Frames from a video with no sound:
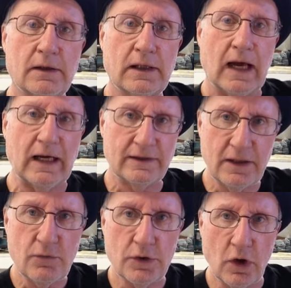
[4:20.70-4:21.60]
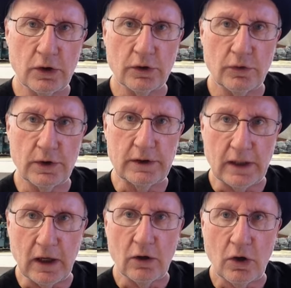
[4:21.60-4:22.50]
I think we all agree that
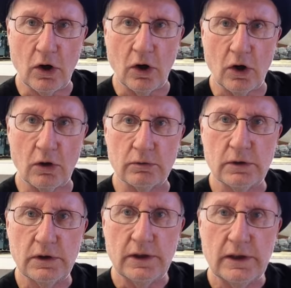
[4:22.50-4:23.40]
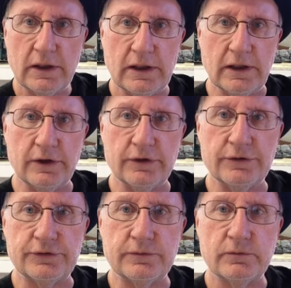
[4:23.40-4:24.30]
alcohol
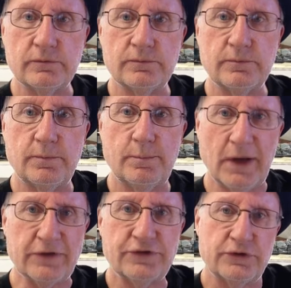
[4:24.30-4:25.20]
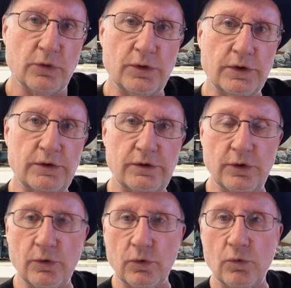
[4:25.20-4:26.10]
is best suited
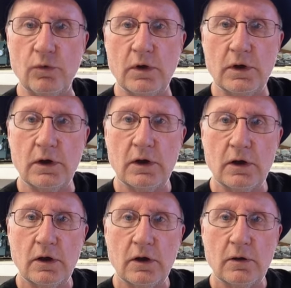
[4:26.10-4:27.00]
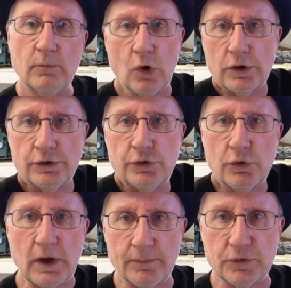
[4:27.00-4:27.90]
to boiling 2
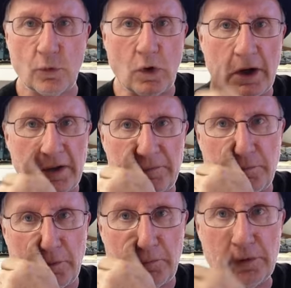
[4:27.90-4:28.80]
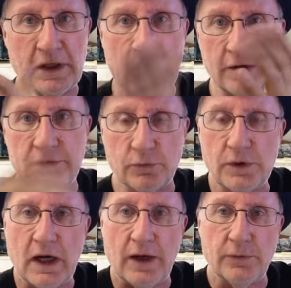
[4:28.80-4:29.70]
cups of water for to
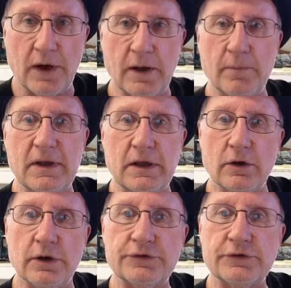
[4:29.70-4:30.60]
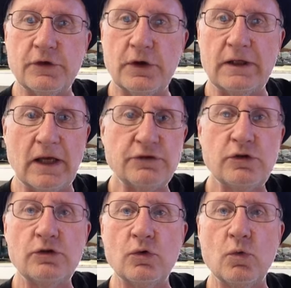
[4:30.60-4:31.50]
rehydrate a meal. It
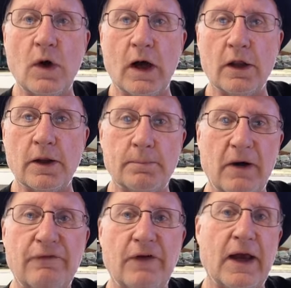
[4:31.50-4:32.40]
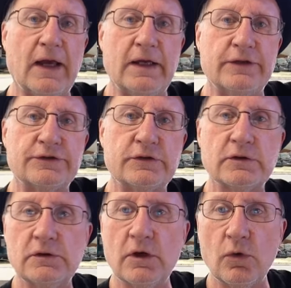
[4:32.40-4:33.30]
doesn't do well at buffets.
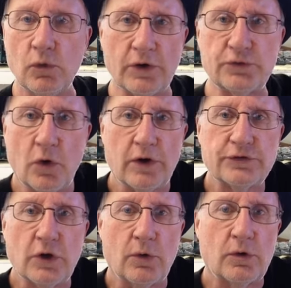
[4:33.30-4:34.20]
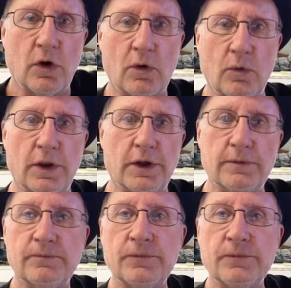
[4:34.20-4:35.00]
Restaurants don't cook with it.